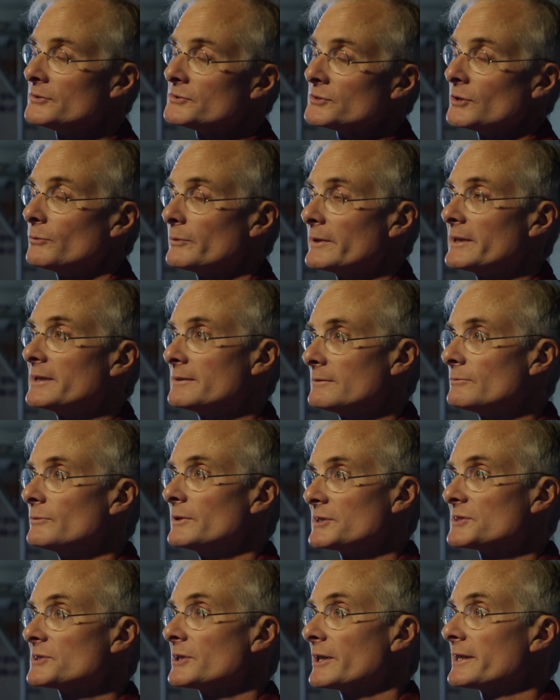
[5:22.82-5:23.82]
So
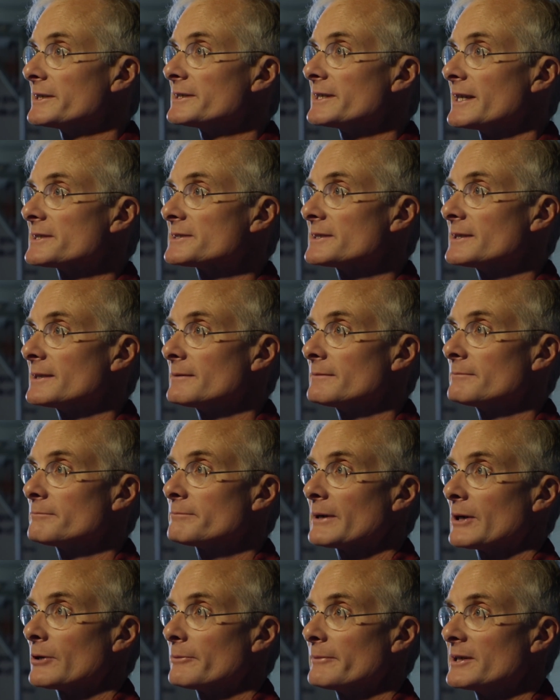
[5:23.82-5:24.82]
we started testing
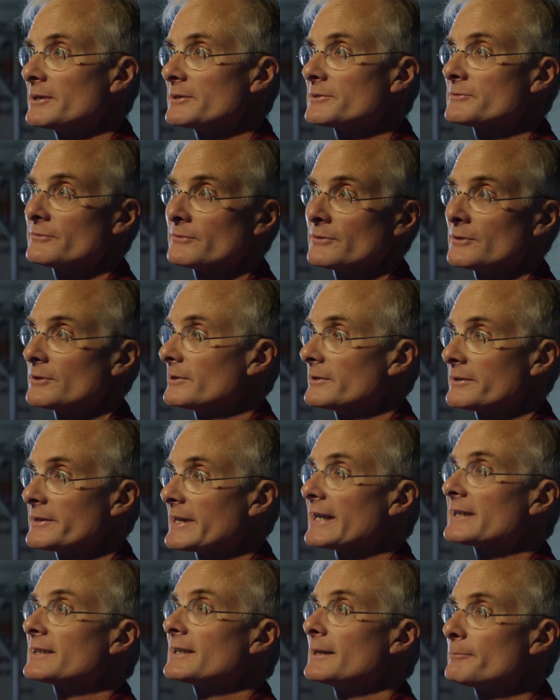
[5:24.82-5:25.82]
power meters for
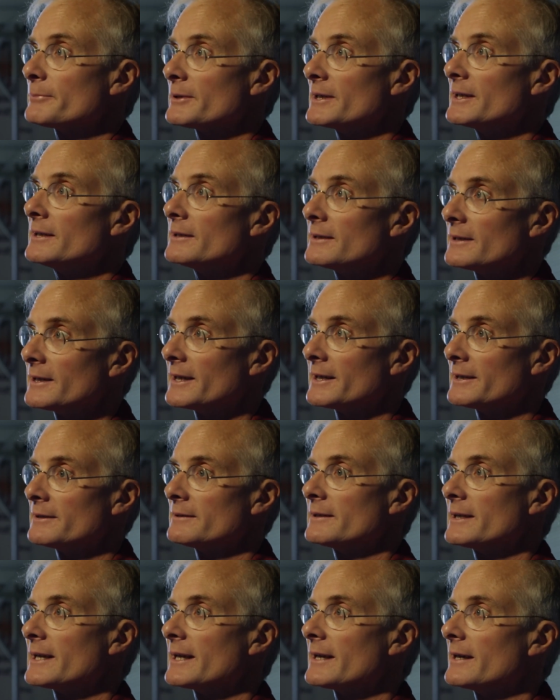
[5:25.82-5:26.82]
that company,
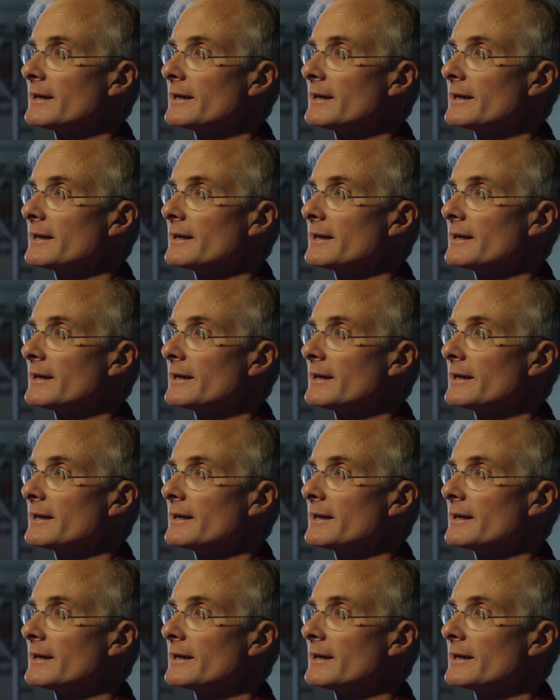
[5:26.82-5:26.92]
and